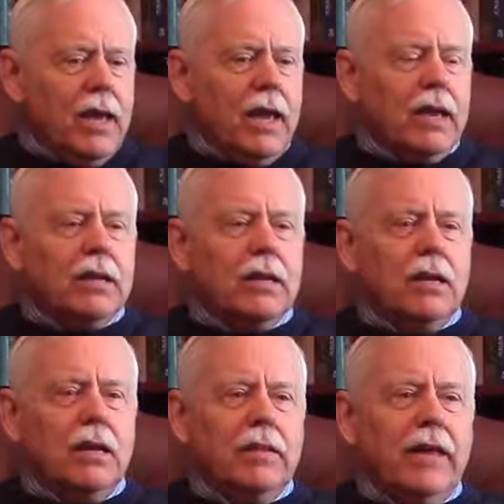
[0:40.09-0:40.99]
And
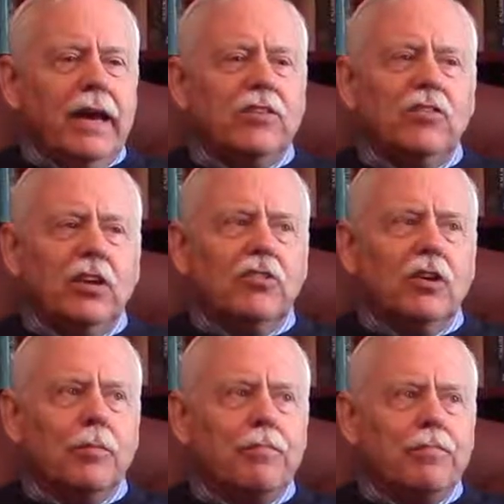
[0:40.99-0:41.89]
in that
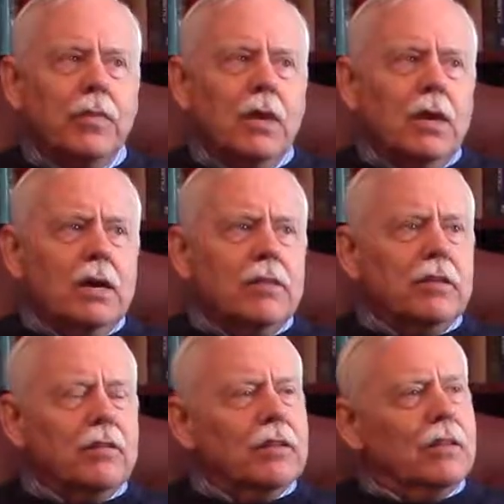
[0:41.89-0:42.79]
system,
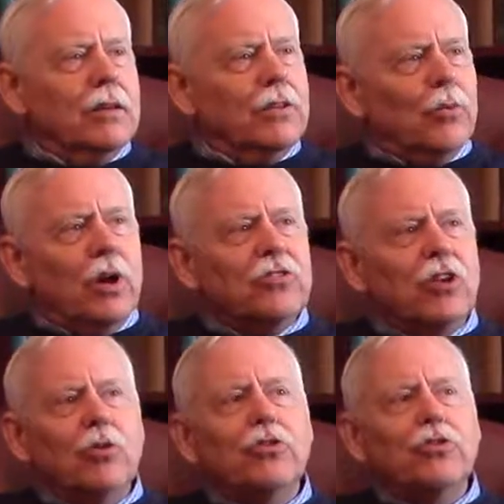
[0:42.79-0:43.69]
there was
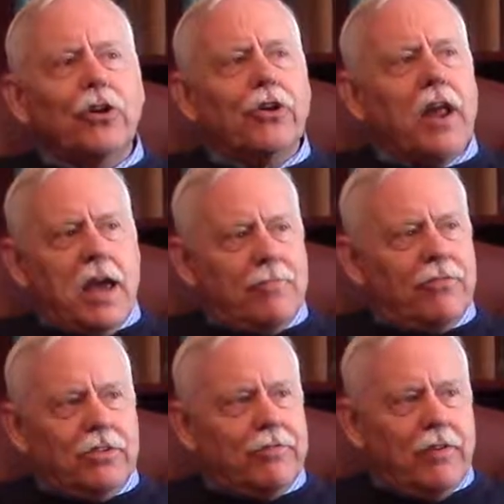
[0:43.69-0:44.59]
no surname
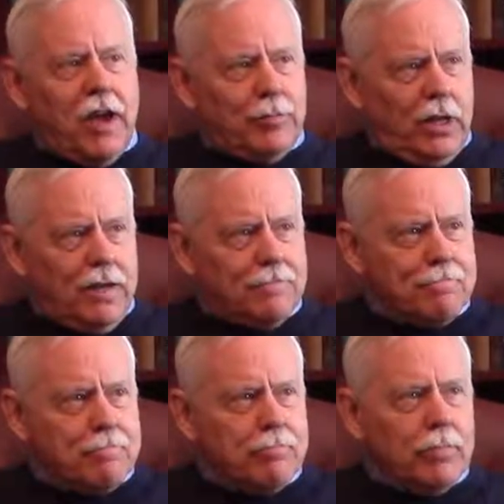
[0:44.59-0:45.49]
for the family.
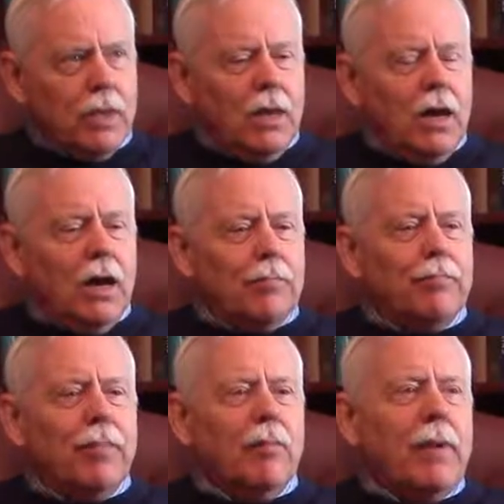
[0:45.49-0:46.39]

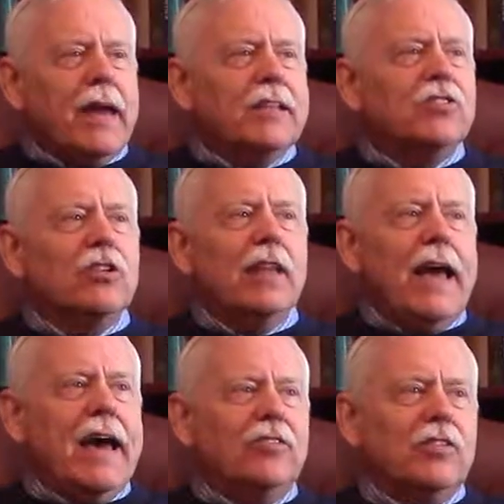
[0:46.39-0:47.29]
A man's
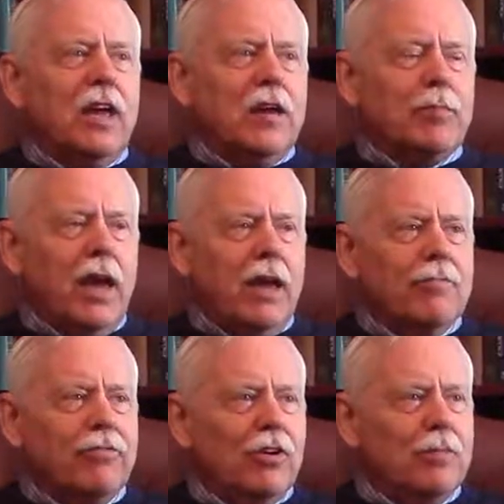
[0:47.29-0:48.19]
last name
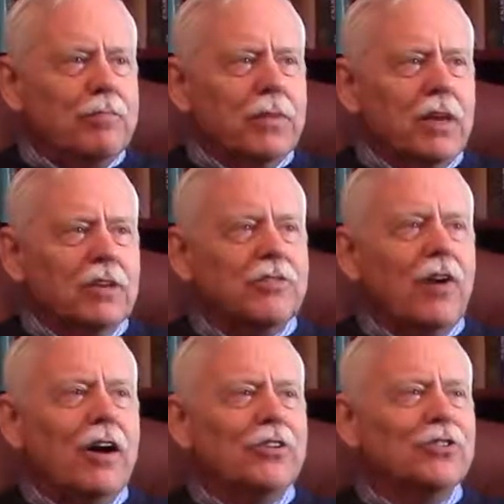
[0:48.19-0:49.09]
came from his
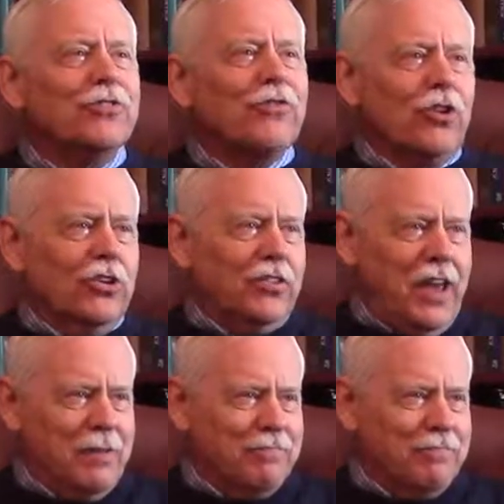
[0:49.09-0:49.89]
father's first name.